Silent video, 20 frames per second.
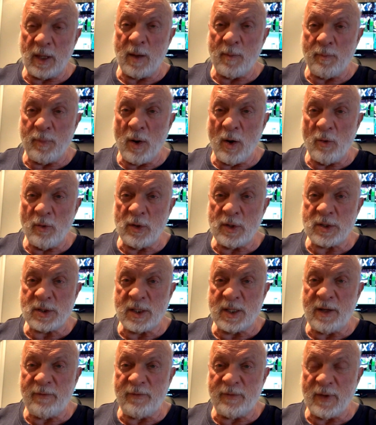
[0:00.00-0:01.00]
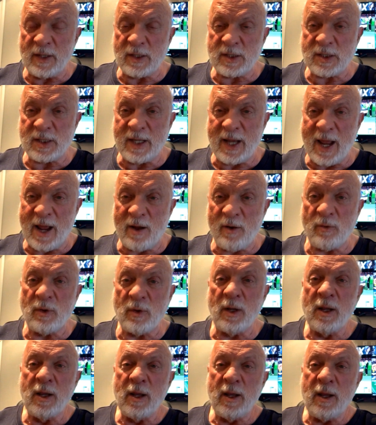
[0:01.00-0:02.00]
opponent's defense
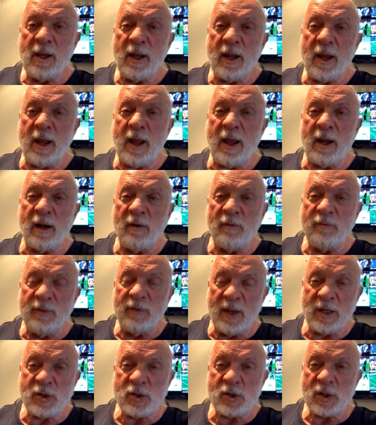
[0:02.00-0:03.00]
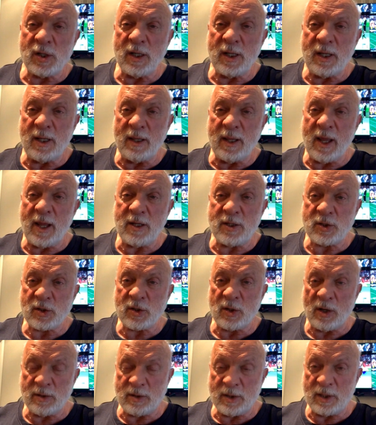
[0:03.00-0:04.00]
down, and eventually they
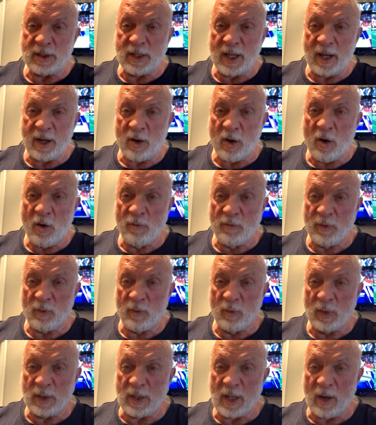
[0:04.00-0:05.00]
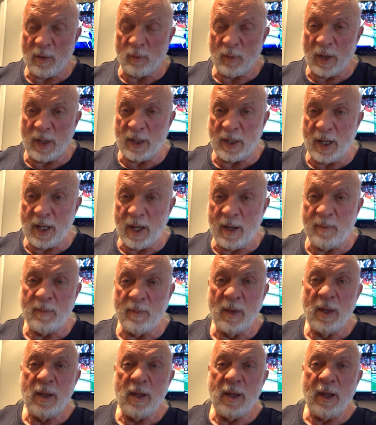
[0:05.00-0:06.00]
start to take over with that running
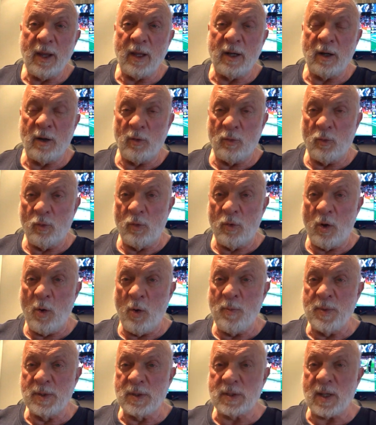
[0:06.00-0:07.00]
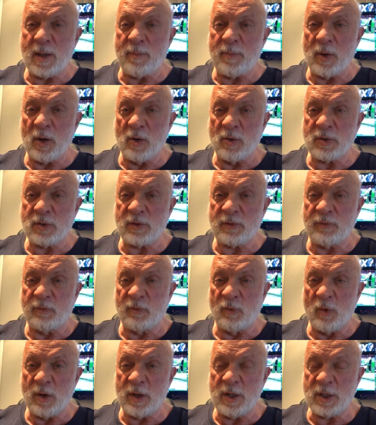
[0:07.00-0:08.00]
game, and it opens up Hurts
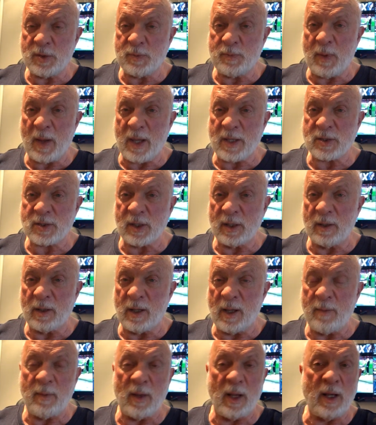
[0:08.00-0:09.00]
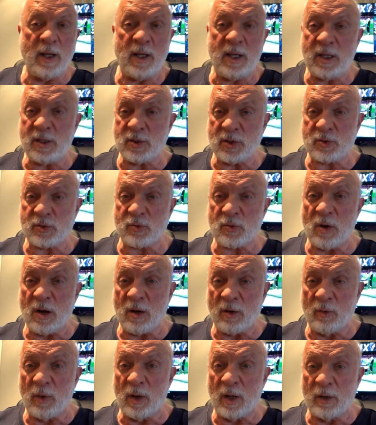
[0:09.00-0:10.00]
for his passing game, and he's a
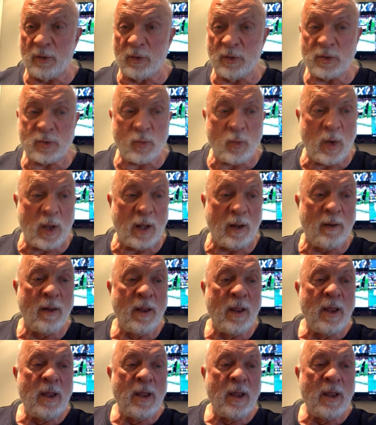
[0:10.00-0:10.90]
strong runner as well.